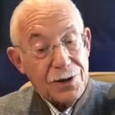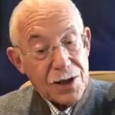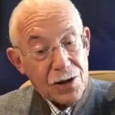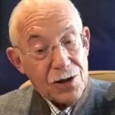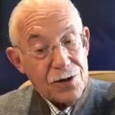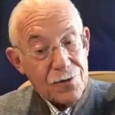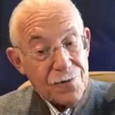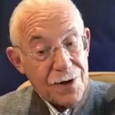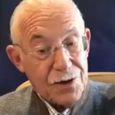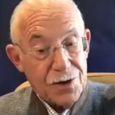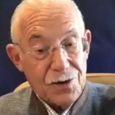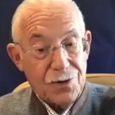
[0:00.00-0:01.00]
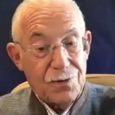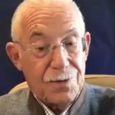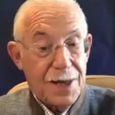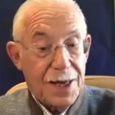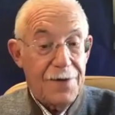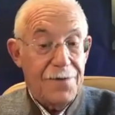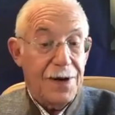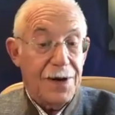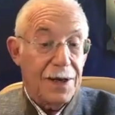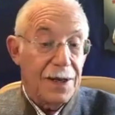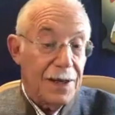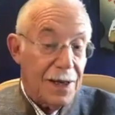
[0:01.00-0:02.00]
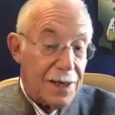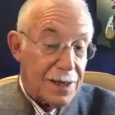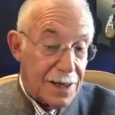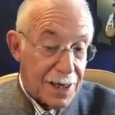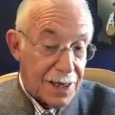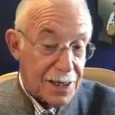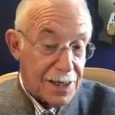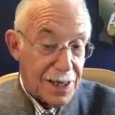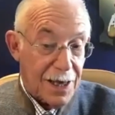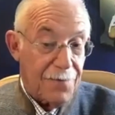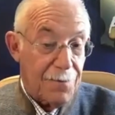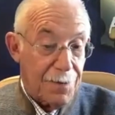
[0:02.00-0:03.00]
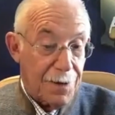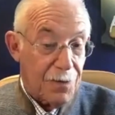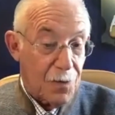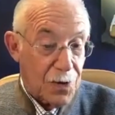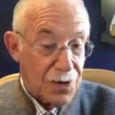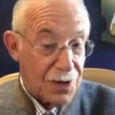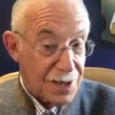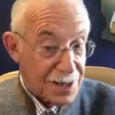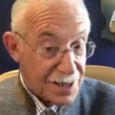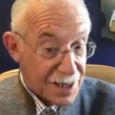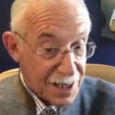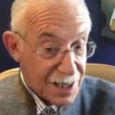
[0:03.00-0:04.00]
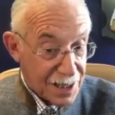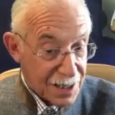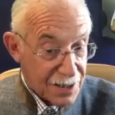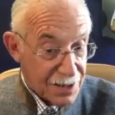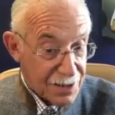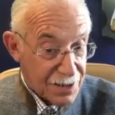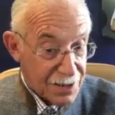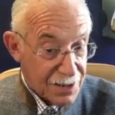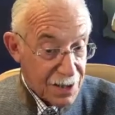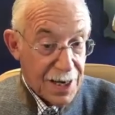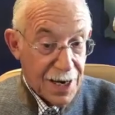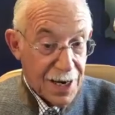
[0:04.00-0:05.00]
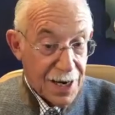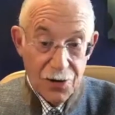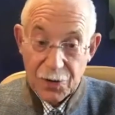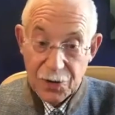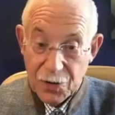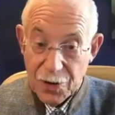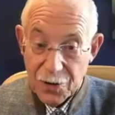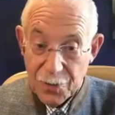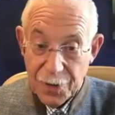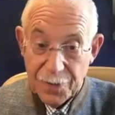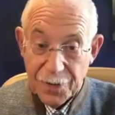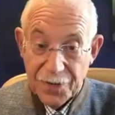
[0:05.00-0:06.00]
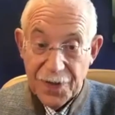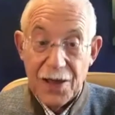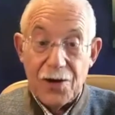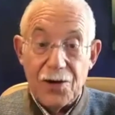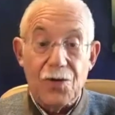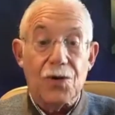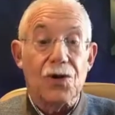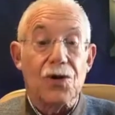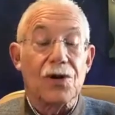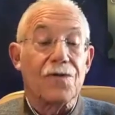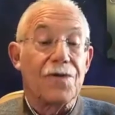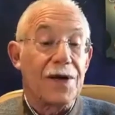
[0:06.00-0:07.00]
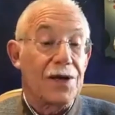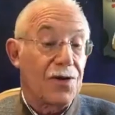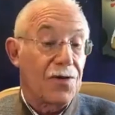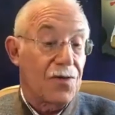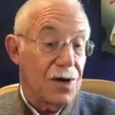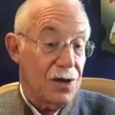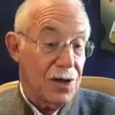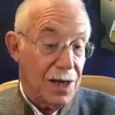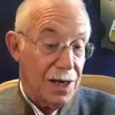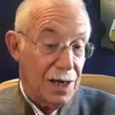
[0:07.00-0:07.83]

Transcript: That's called phase 2. If it looks like it's safe in people with the disease, now you're dealing with 200 people, then you do what's called a phase 3 study.